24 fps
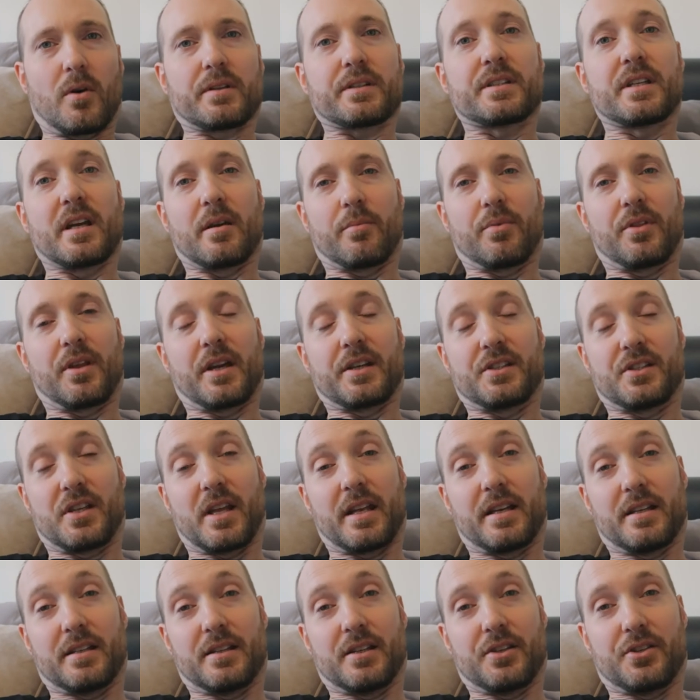One tip they
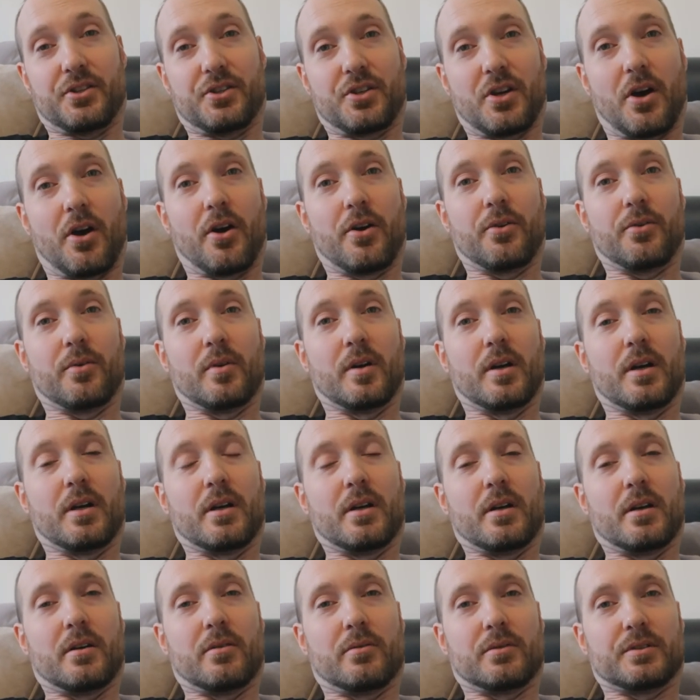said in this show
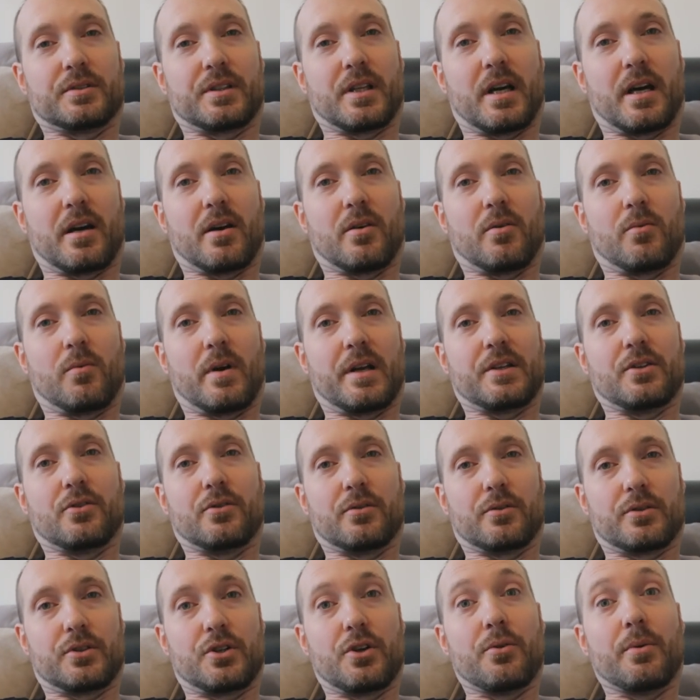was that when
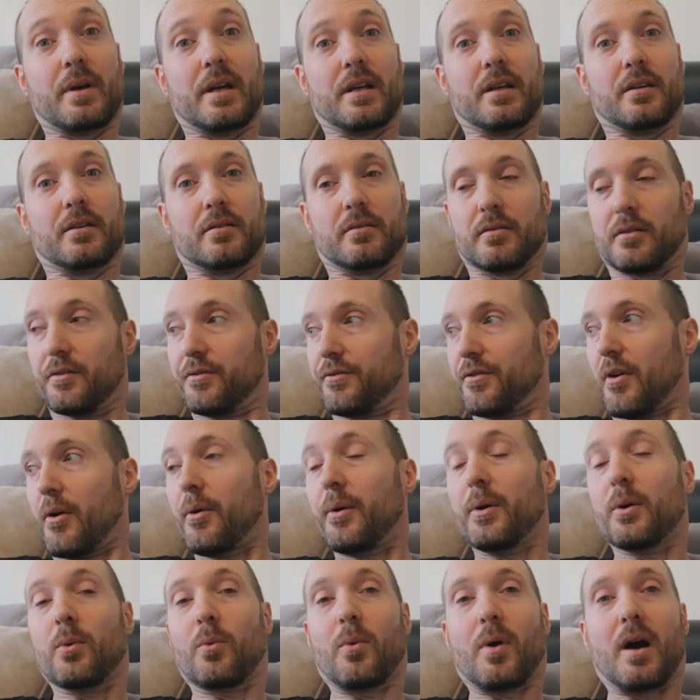you're doing the
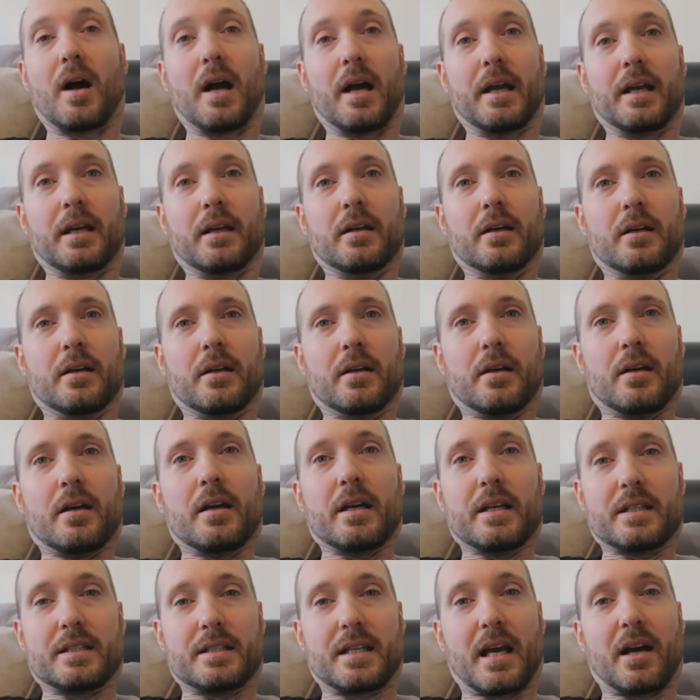thrown away,
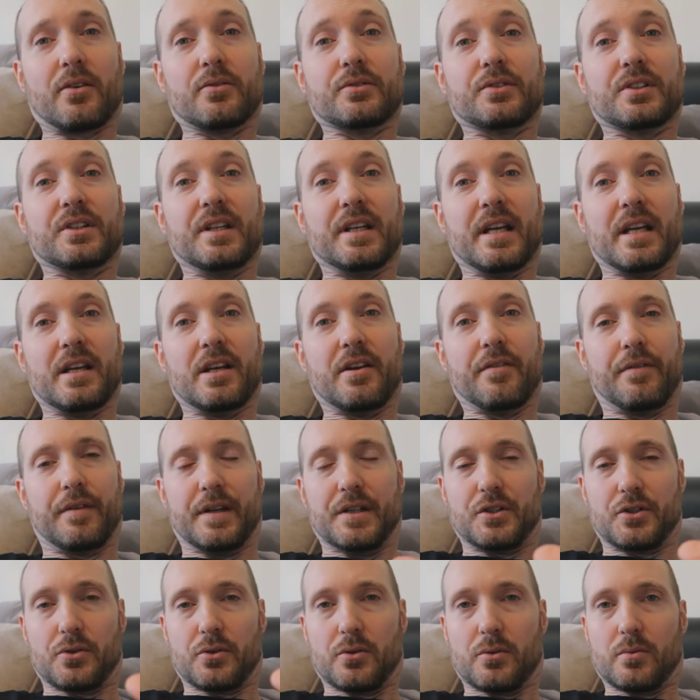it's down to the
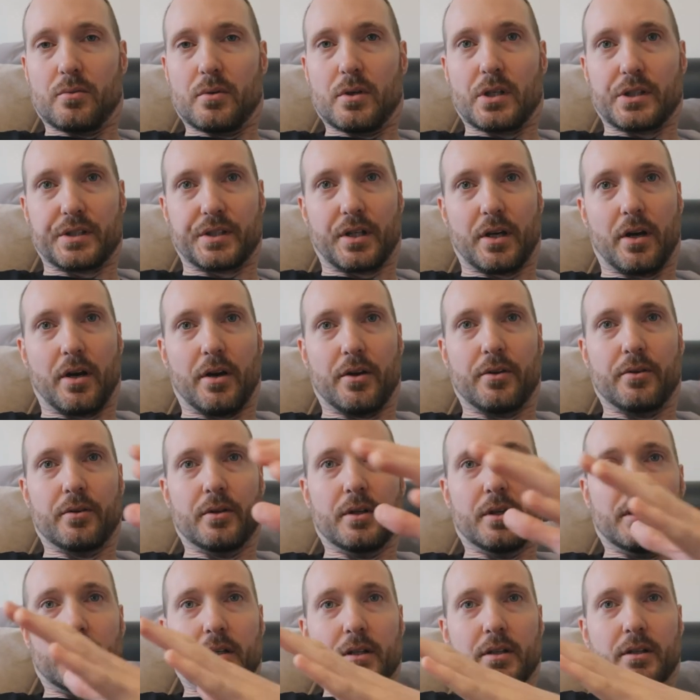individual. So,
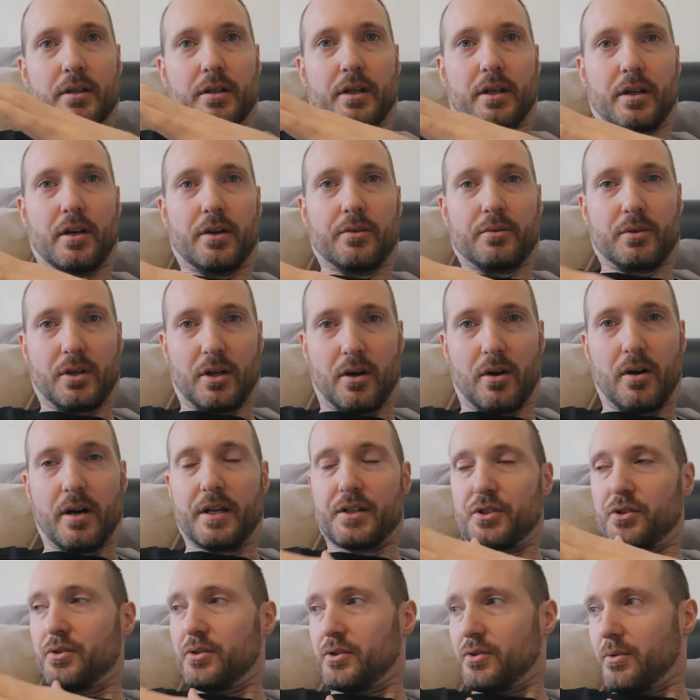you know,
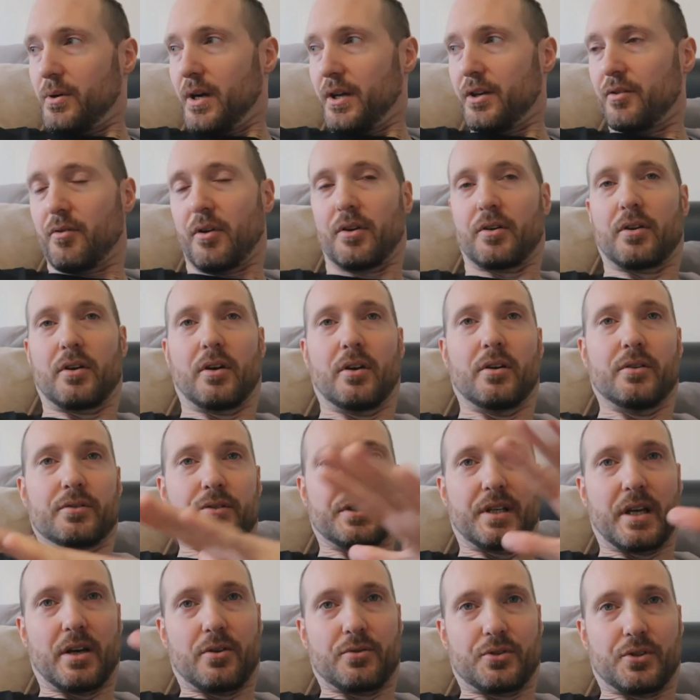guys, you sort out your own
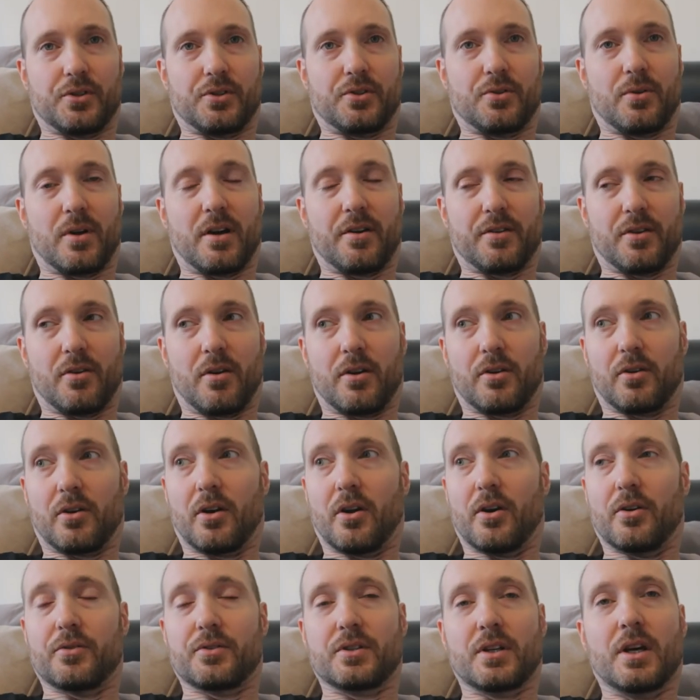clothes, girls, you sort out your own
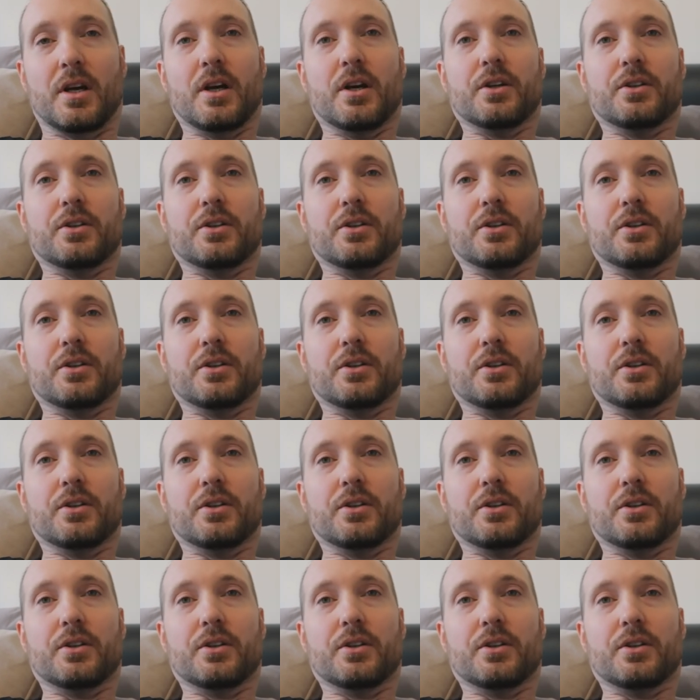clothes.